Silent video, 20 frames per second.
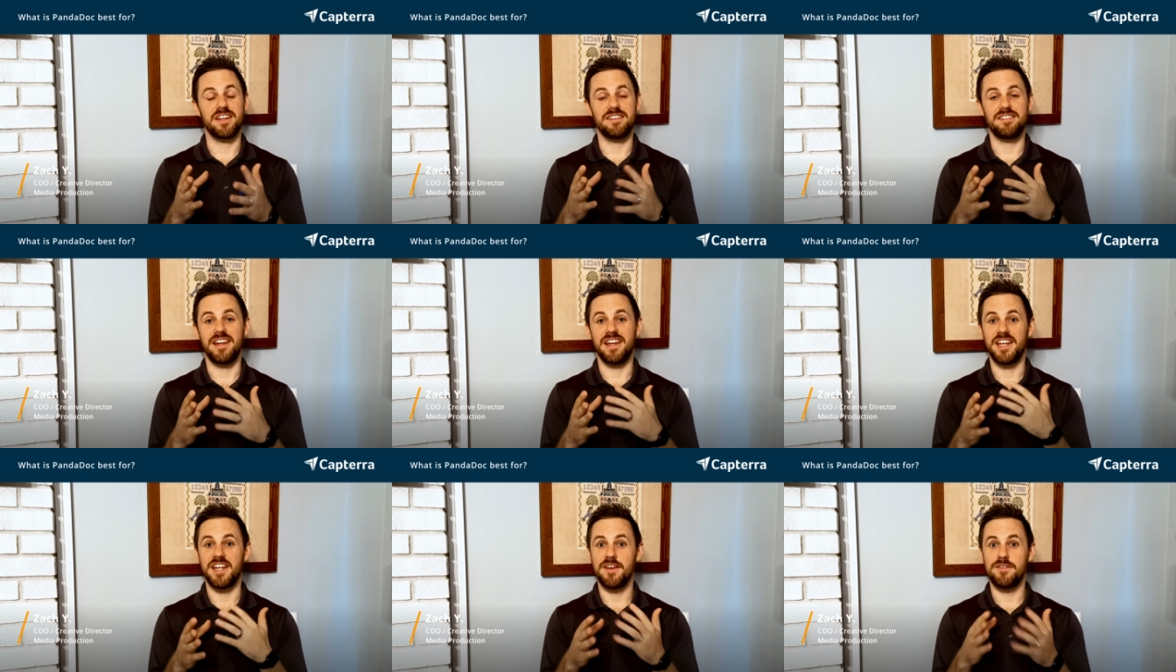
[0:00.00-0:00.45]

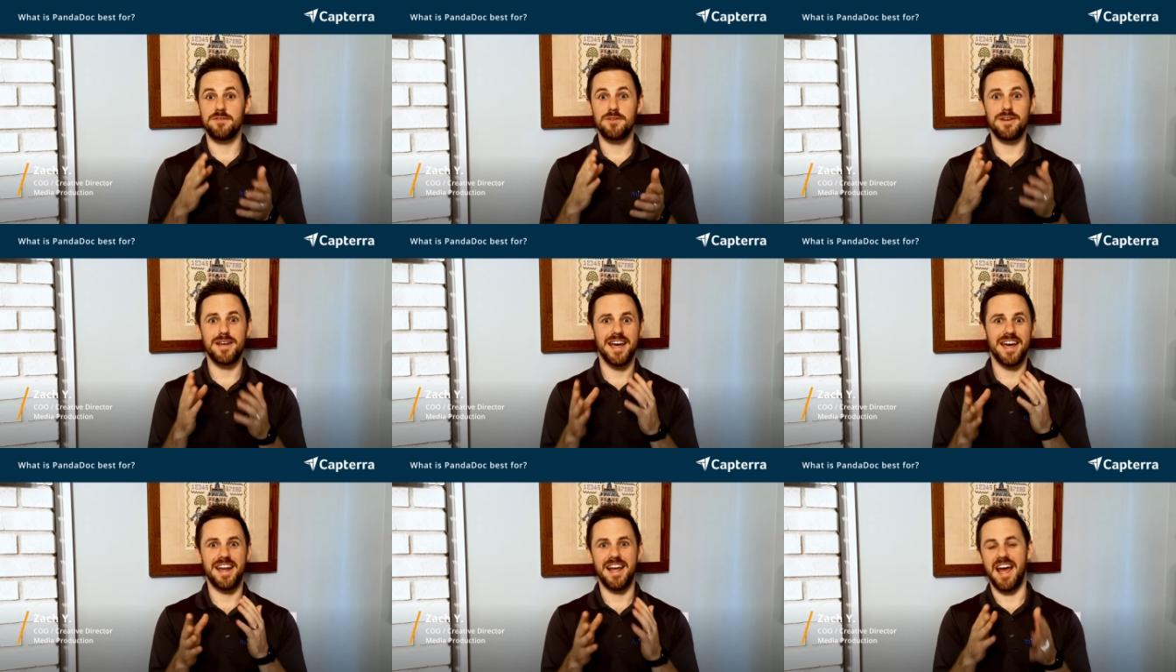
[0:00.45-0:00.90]
It gives you
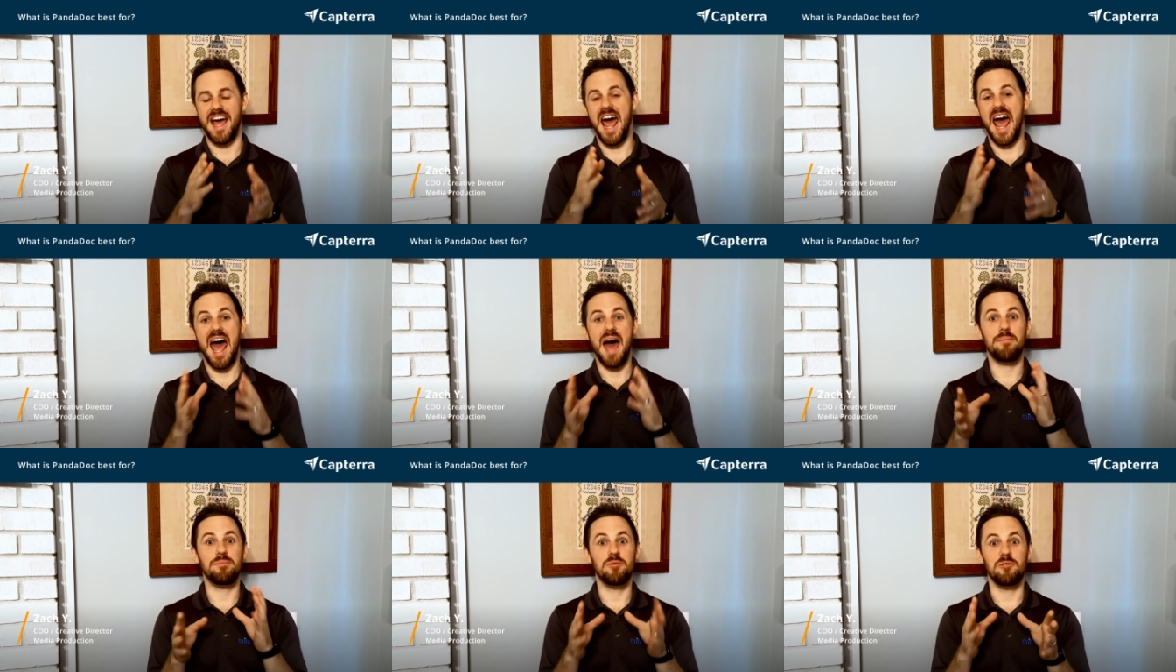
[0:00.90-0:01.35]
kind of
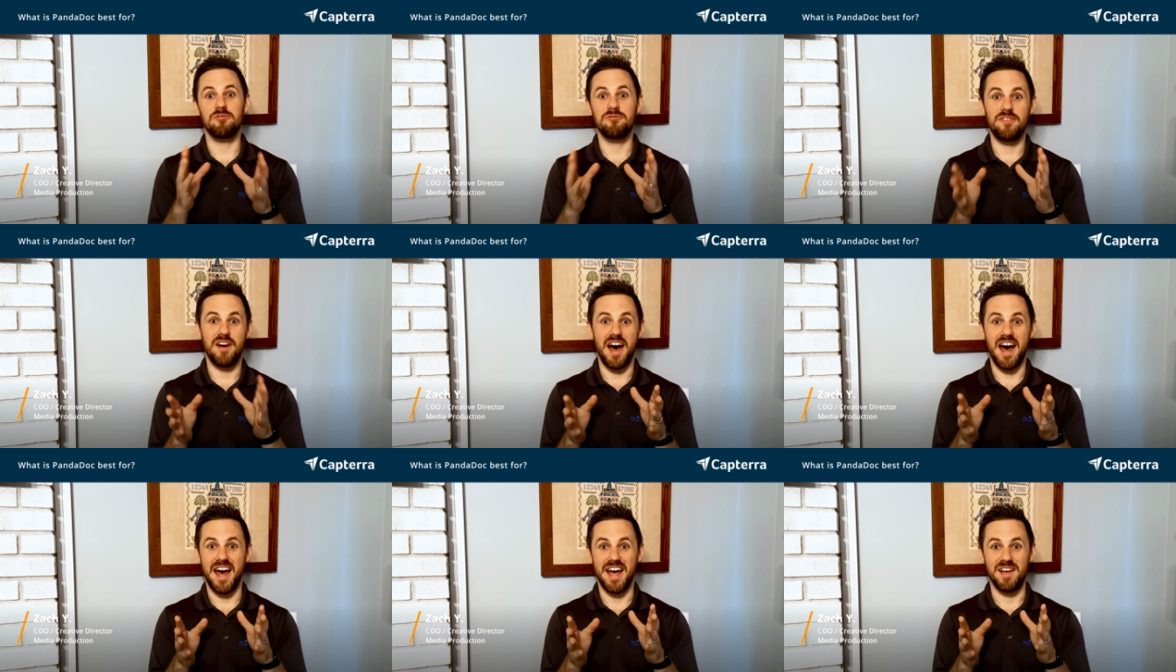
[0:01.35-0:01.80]
Apple
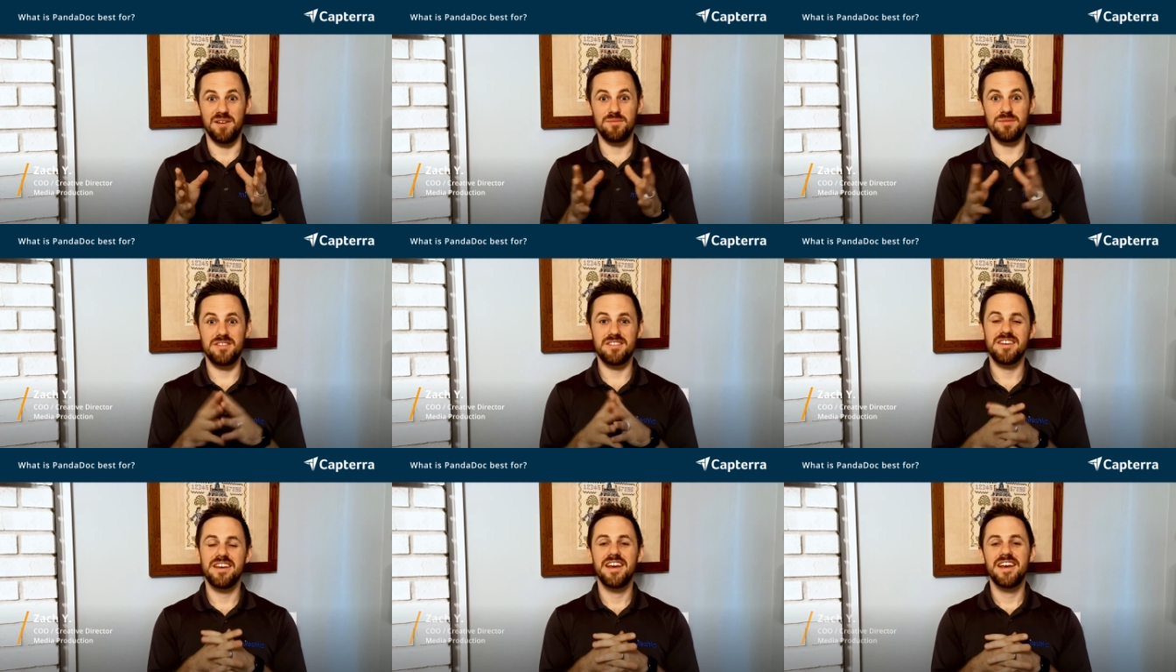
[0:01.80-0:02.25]

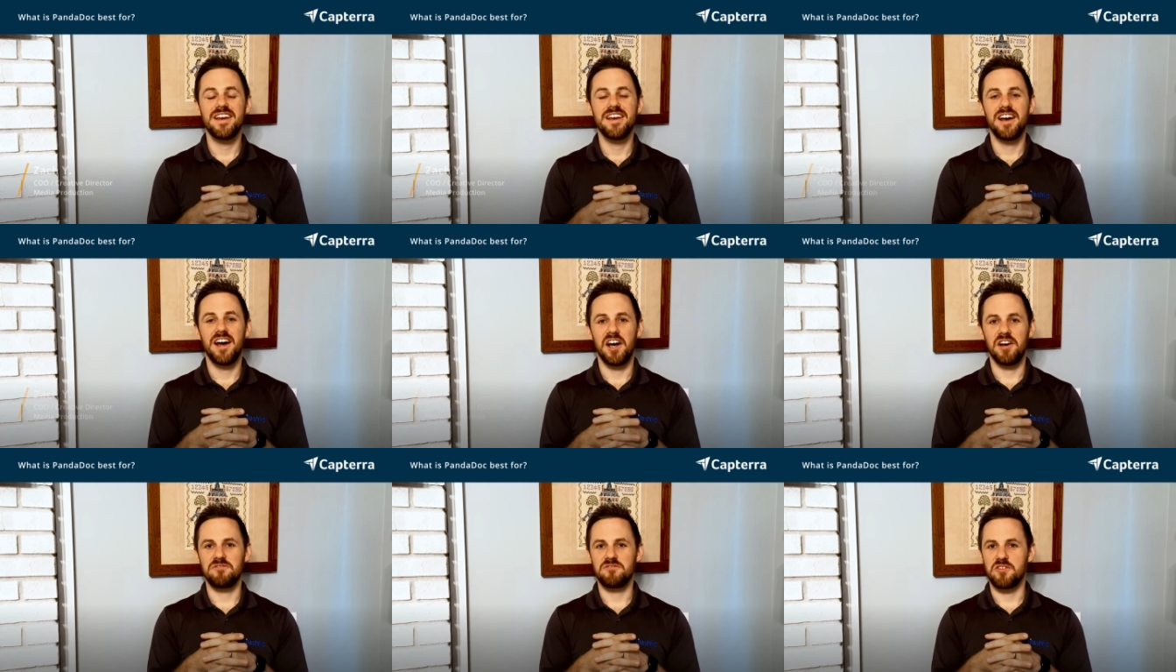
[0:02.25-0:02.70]
vibes
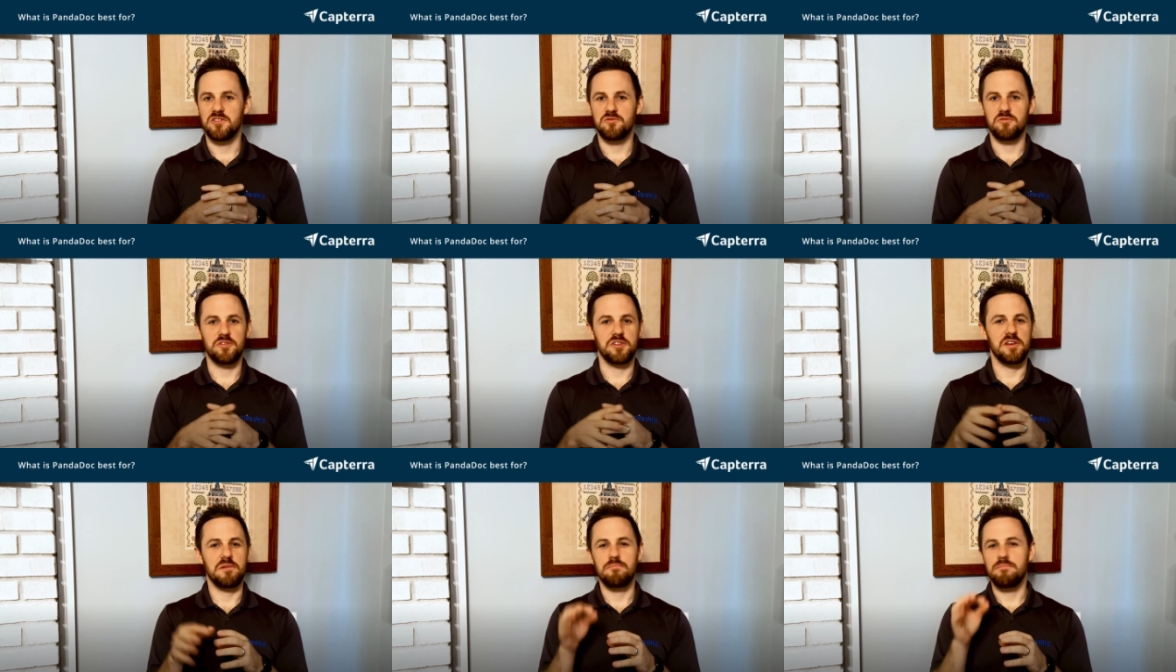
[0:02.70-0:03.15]
of just
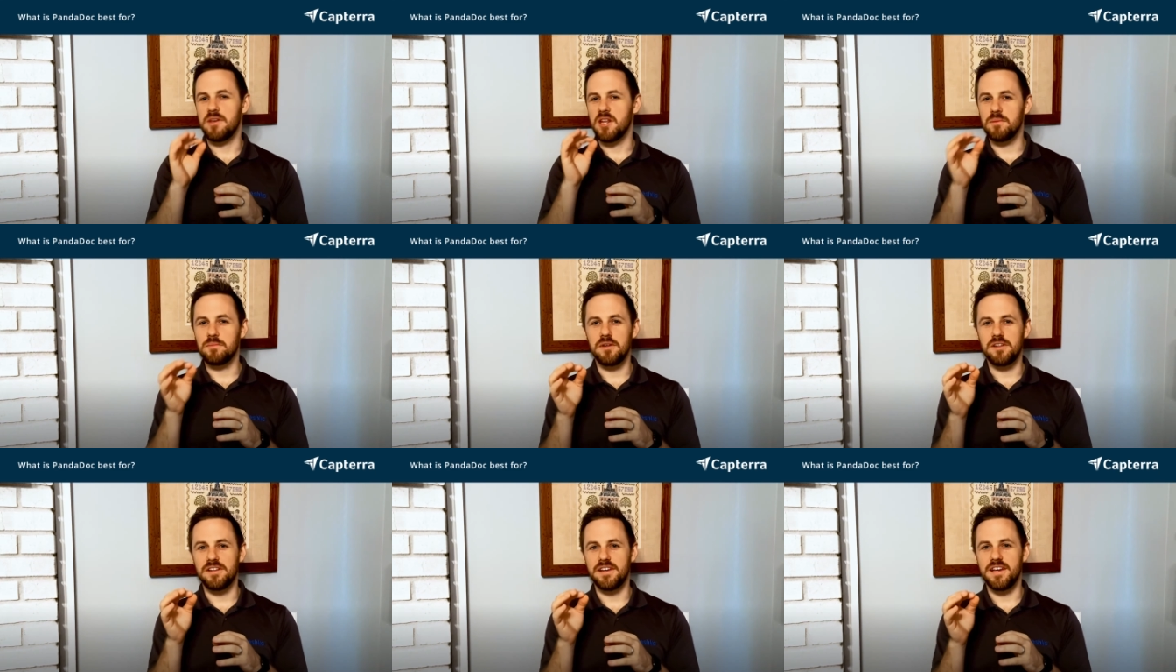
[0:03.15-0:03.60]
really
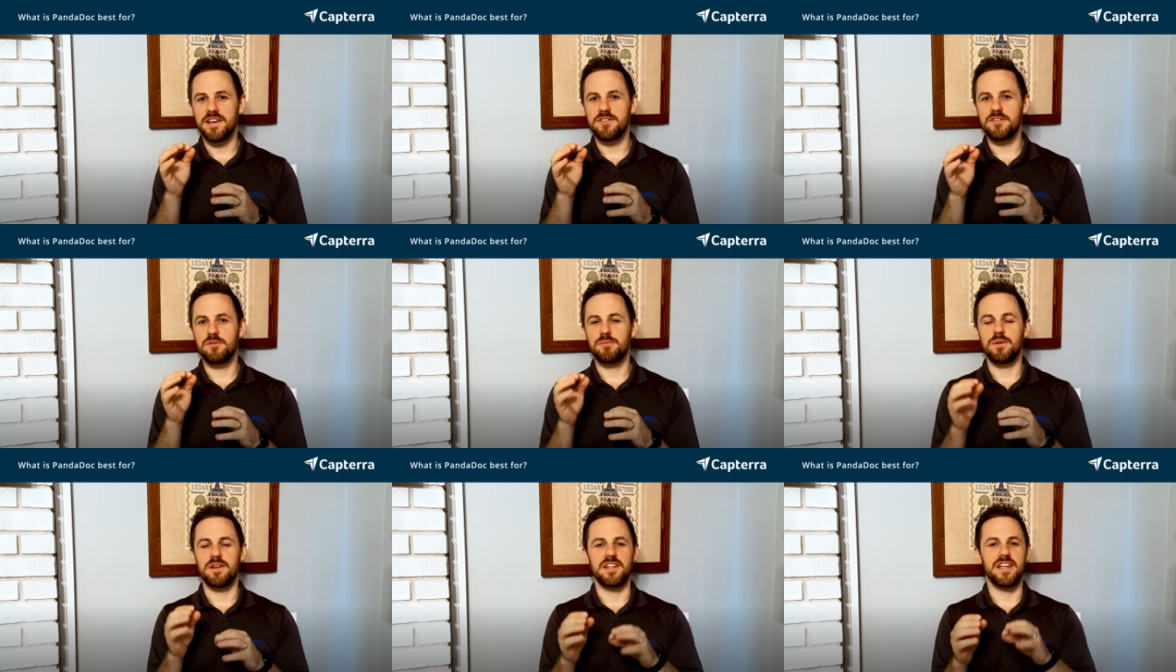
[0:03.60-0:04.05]

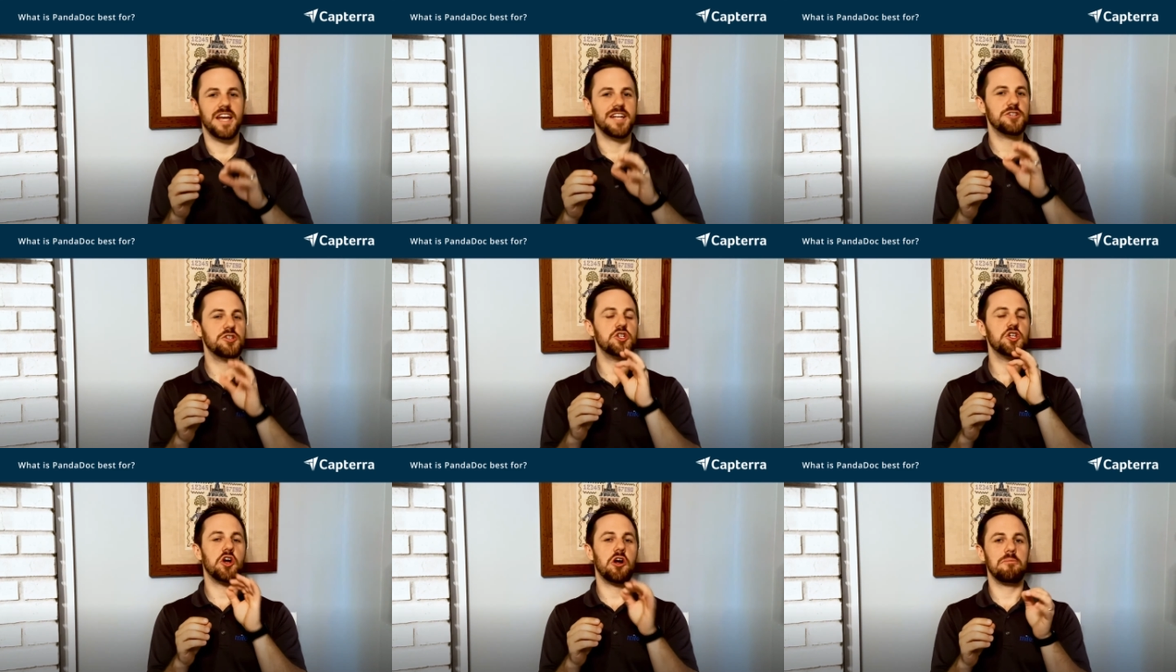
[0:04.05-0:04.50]
minimalist but yet
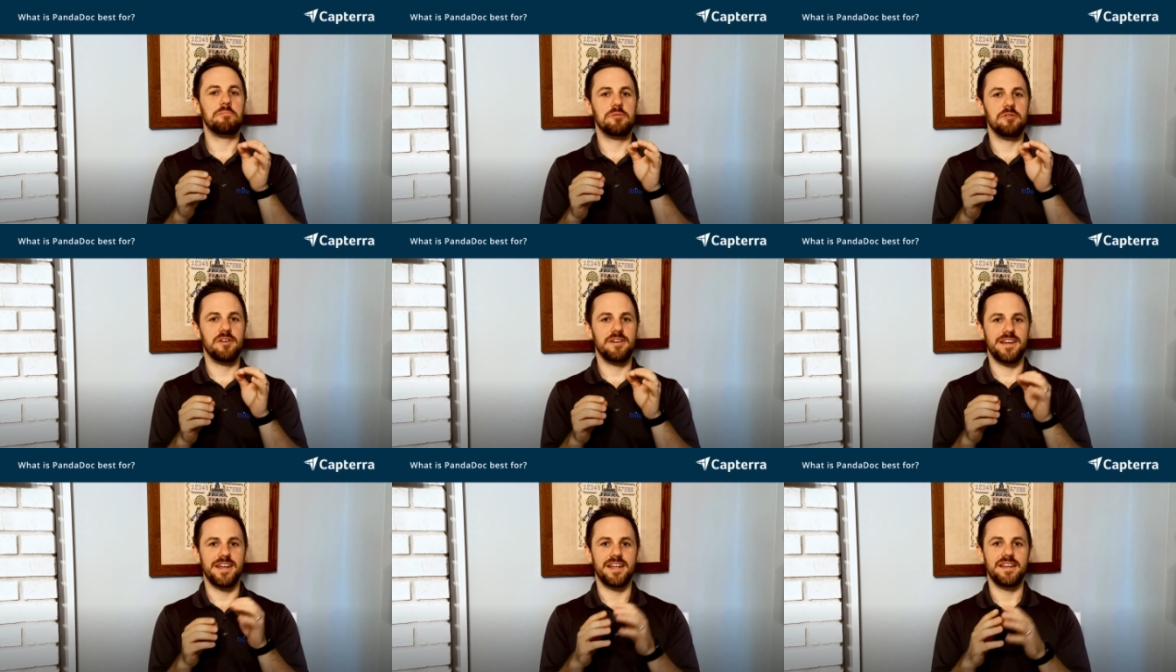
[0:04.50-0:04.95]
sharp
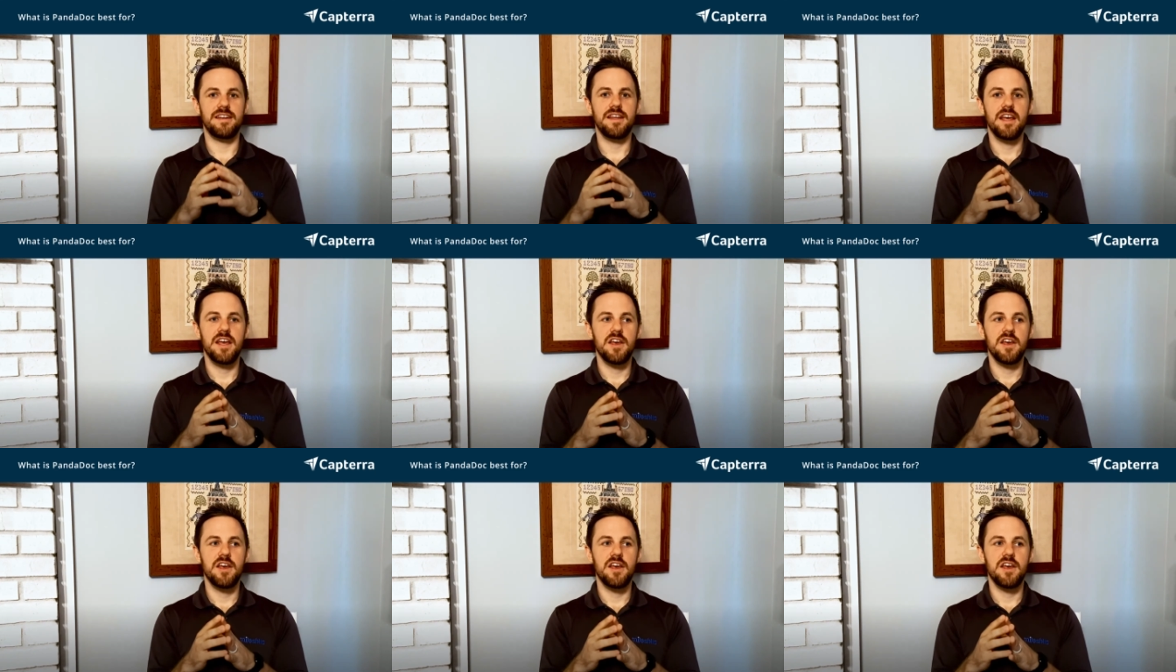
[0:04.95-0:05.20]
looking.